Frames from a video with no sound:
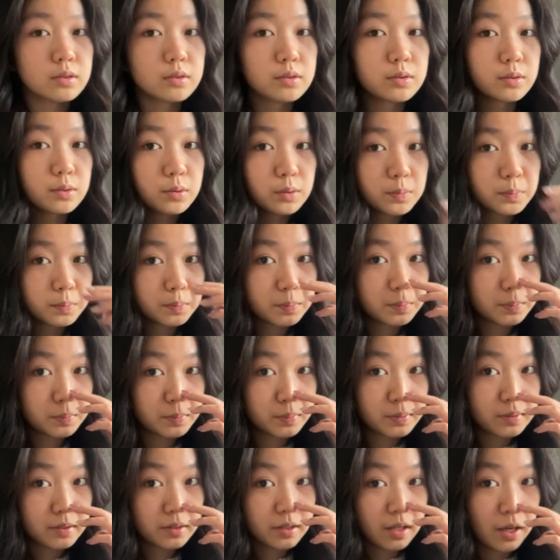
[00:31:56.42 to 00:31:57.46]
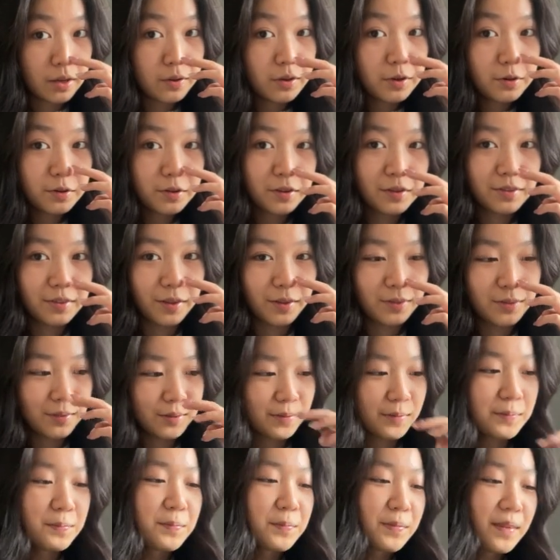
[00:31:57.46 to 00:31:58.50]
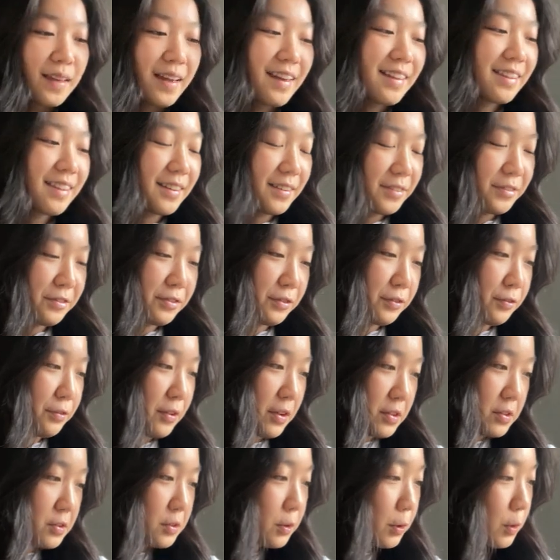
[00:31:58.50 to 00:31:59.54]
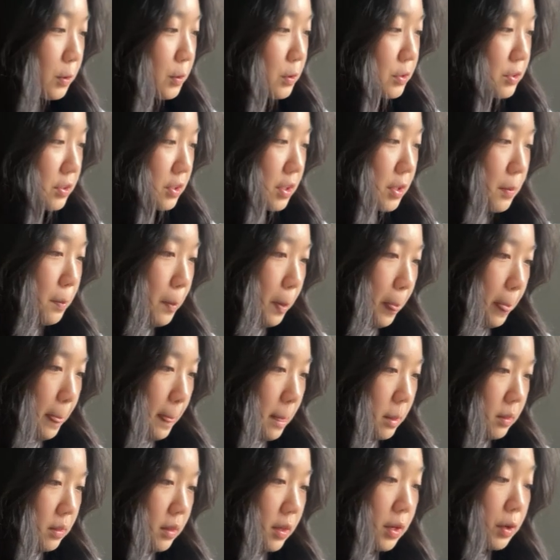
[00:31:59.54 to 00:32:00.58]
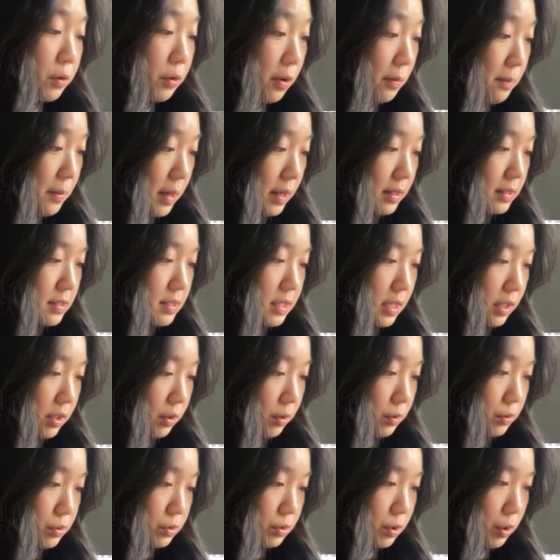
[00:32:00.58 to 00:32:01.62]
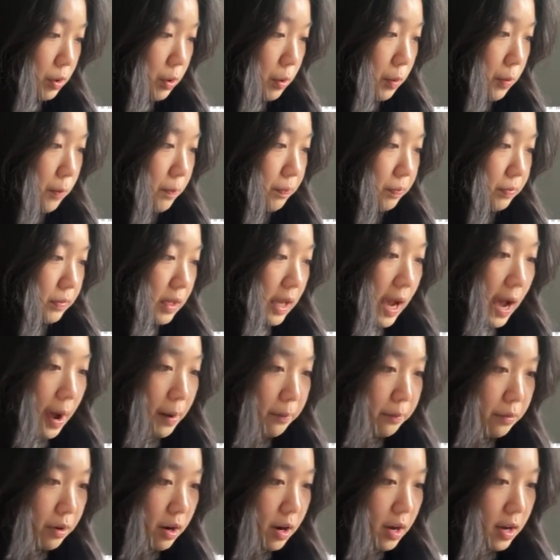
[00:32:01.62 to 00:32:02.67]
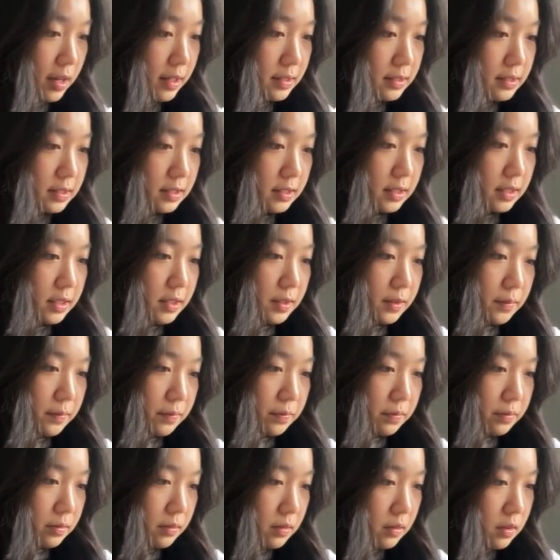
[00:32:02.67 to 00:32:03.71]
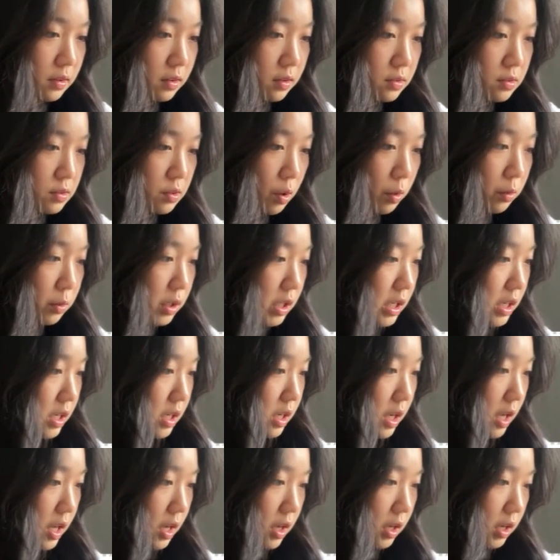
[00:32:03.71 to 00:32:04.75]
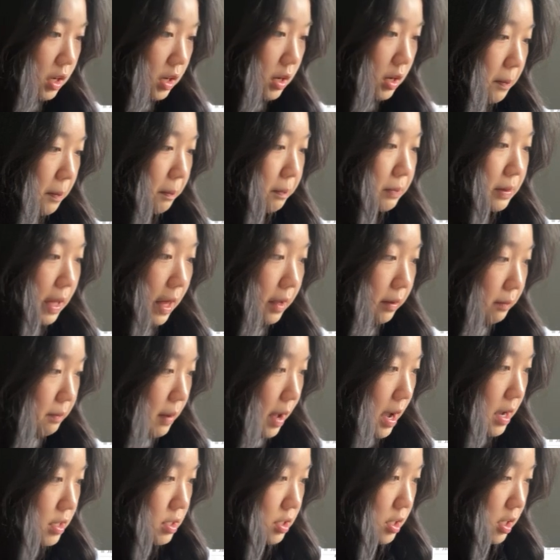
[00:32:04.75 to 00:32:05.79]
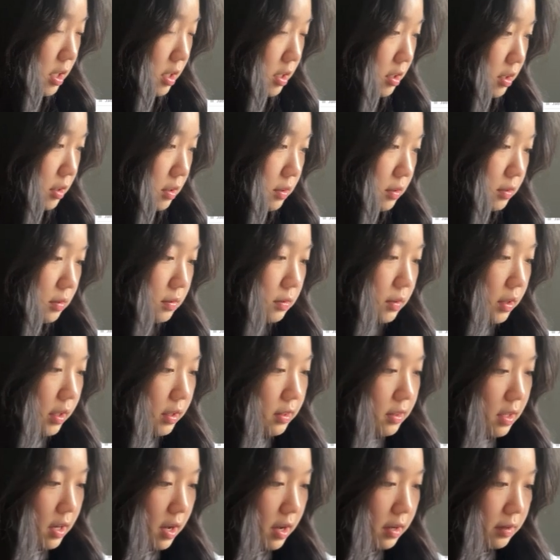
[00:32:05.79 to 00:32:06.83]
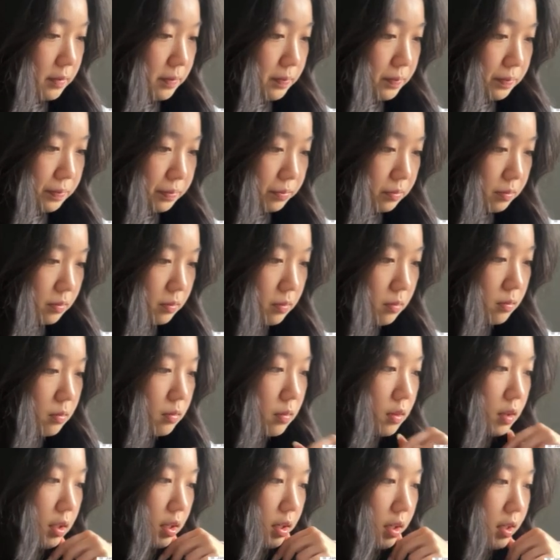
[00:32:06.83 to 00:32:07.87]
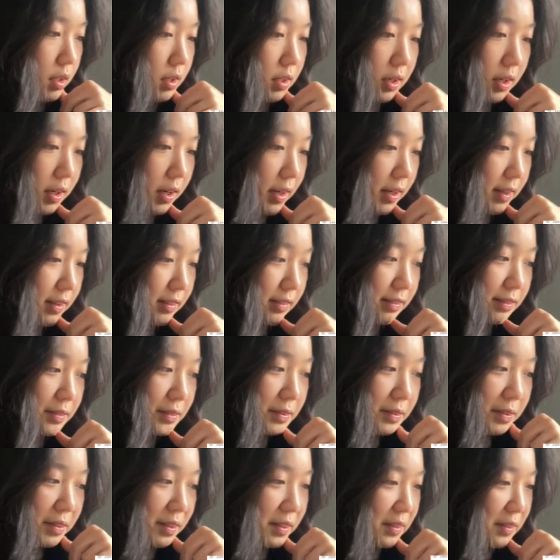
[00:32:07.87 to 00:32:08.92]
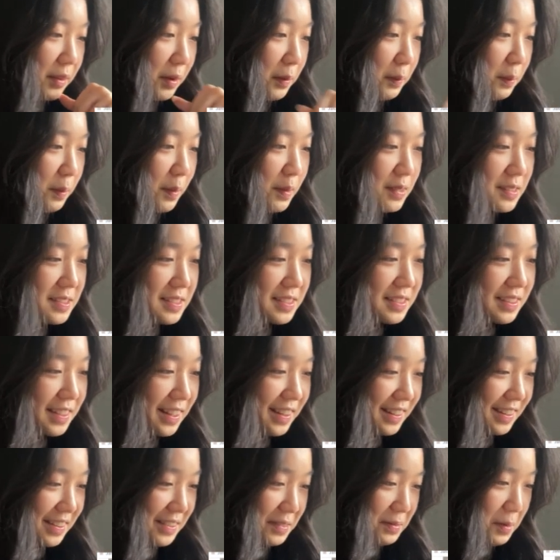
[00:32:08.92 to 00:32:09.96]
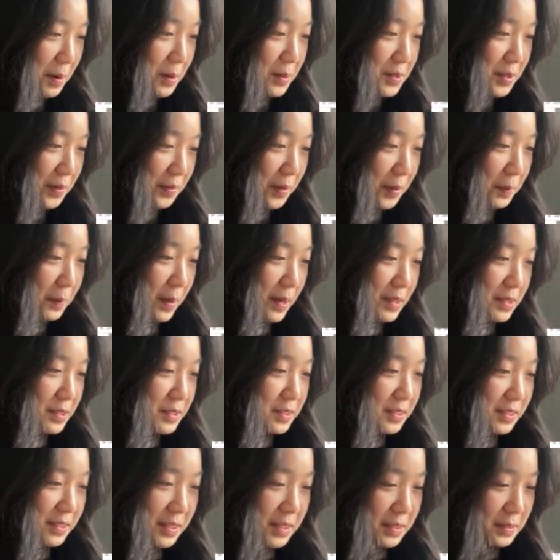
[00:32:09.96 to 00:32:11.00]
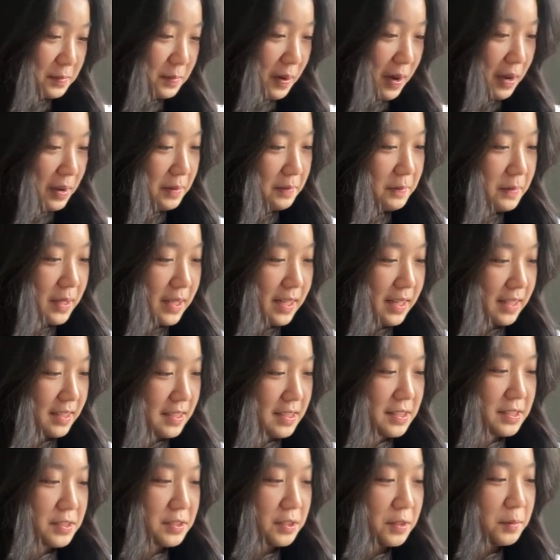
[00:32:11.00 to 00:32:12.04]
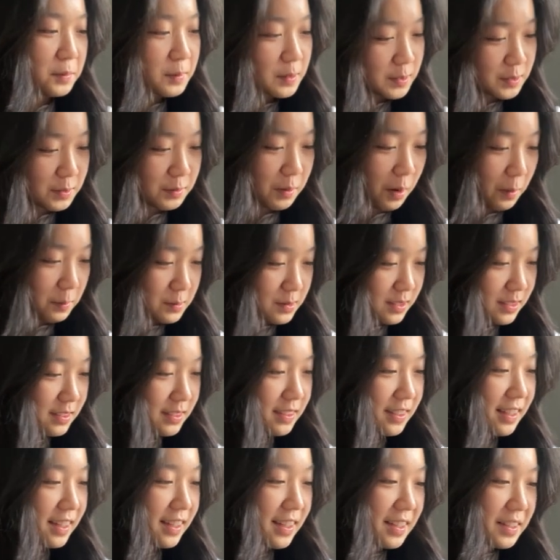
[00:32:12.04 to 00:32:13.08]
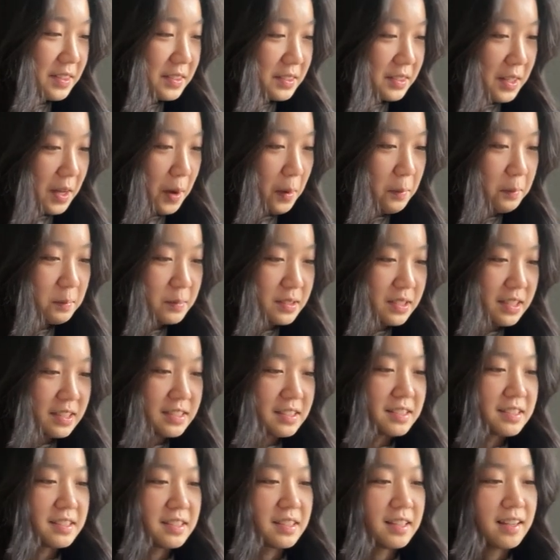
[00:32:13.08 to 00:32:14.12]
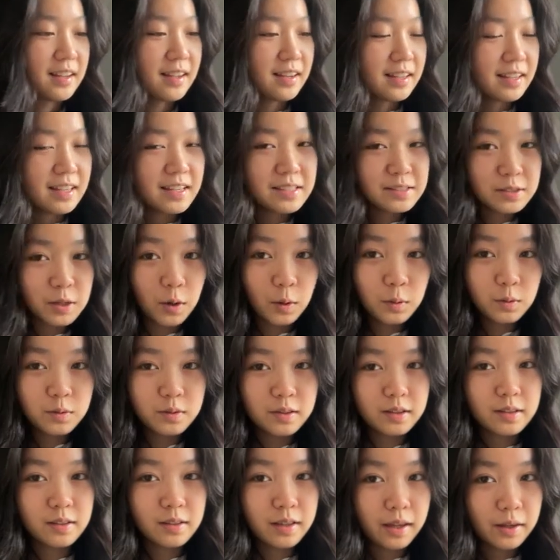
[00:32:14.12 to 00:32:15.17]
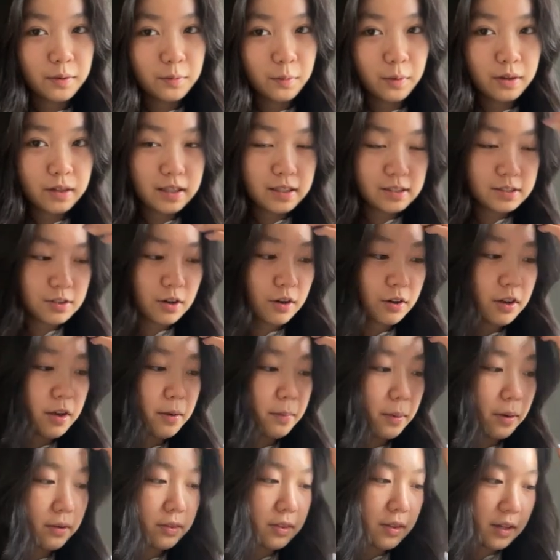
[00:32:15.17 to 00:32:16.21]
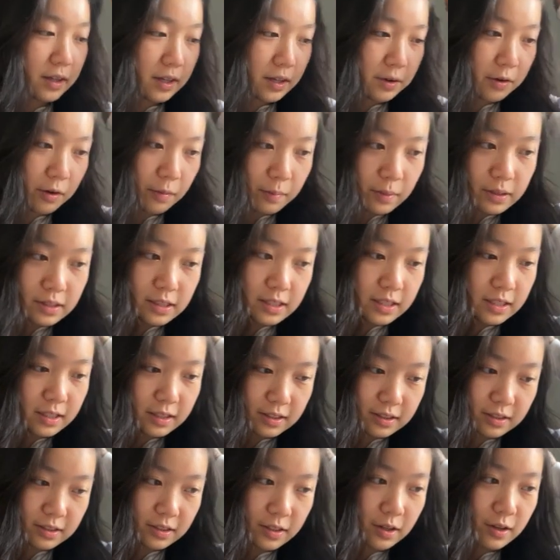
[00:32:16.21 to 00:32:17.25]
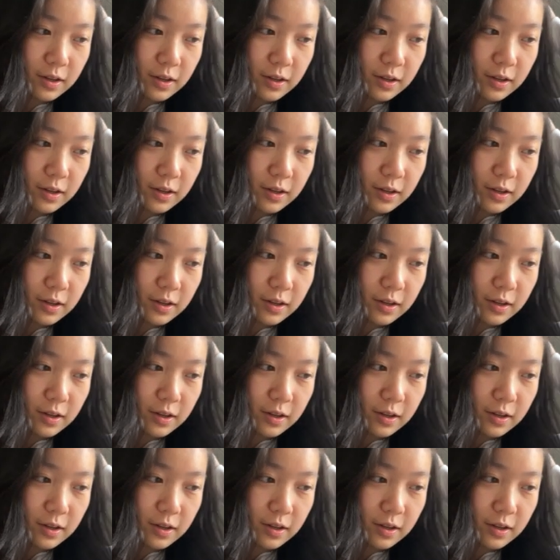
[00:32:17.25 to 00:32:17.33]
Oh, can you hear the thunder? The Fresnel's equipment, and also cameras, Sony, Blackmagic, like that. And the person in most of the pictures is my media teacher, Mr. Robson, since he's when he's talking about the equipment, he's